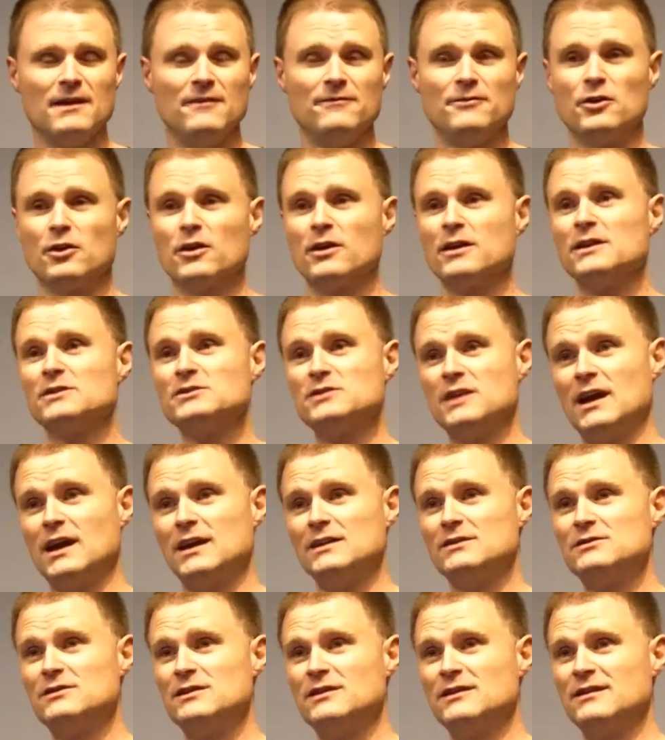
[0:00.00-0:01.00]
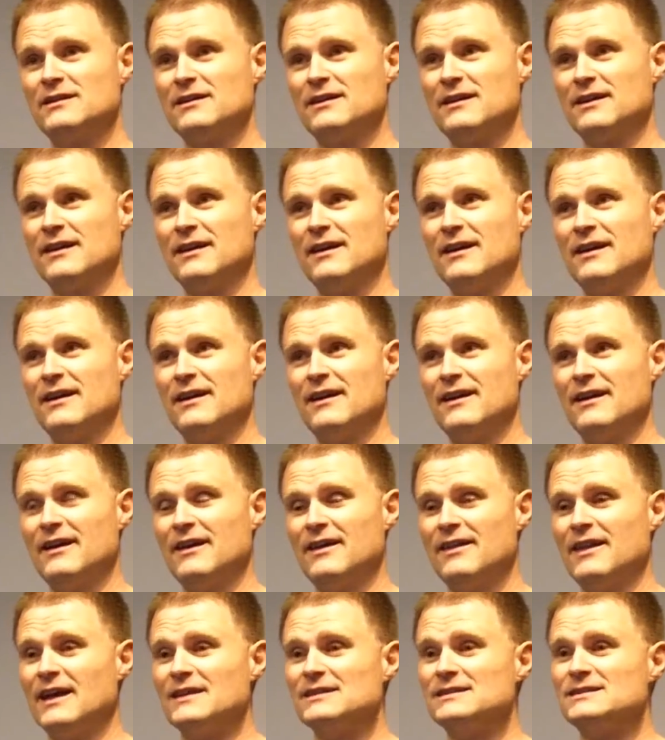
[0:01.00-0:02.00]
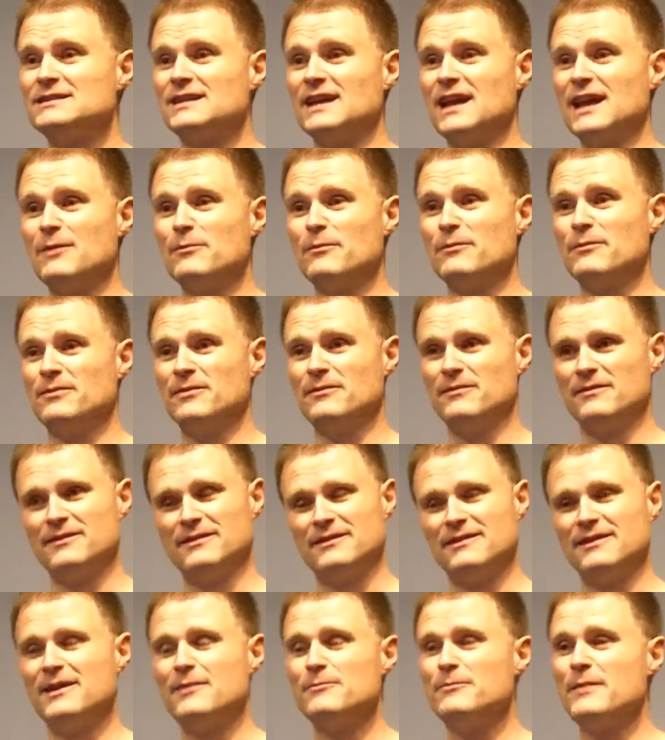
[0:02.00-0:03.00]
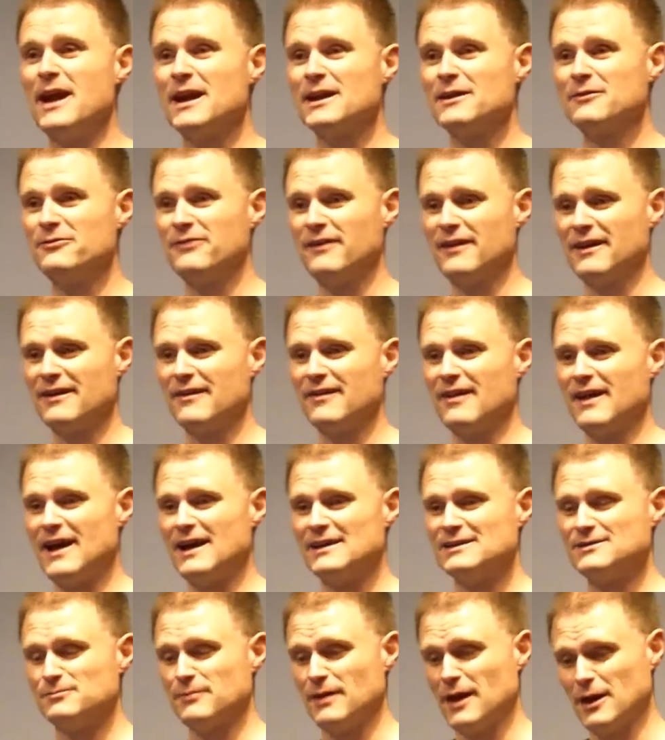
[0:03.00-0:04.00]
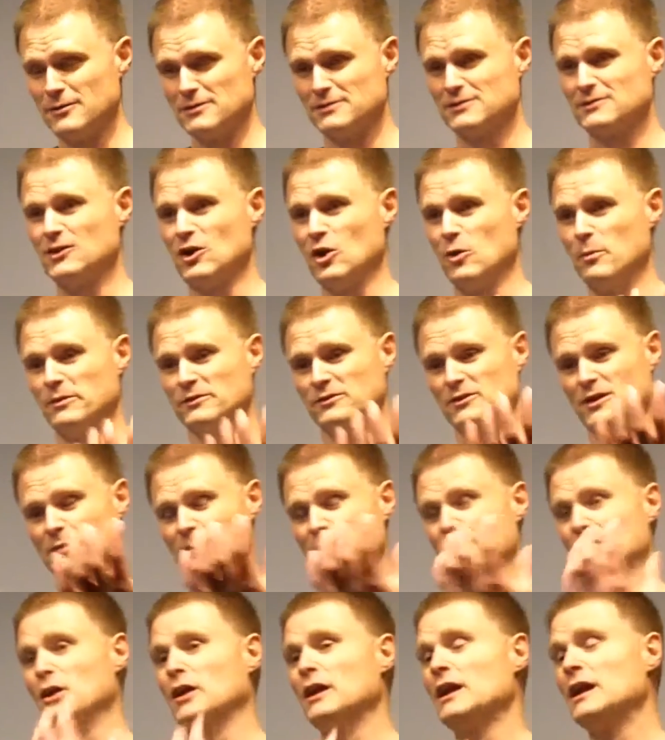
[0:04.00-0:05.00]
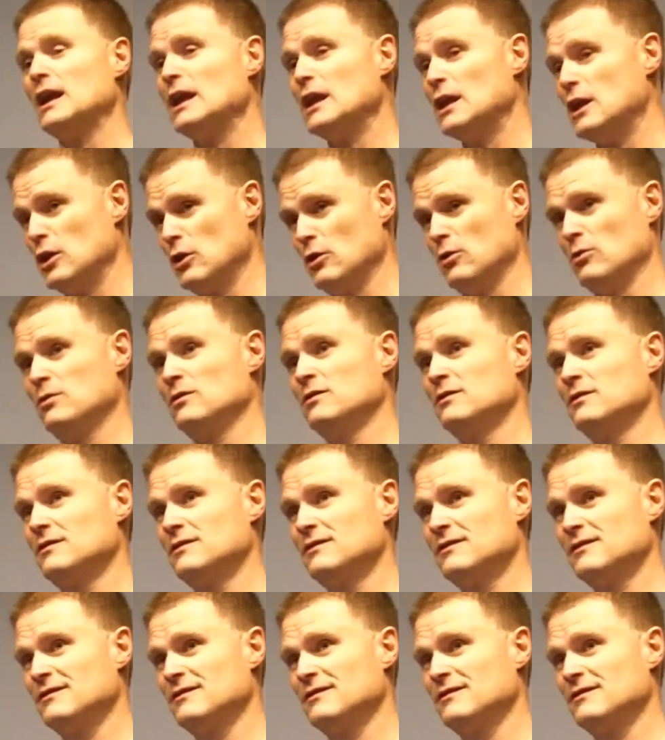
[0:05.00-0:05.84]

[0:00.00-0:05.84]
If you're going to judge, that same magnifying glass and microscope is going to be looking at you.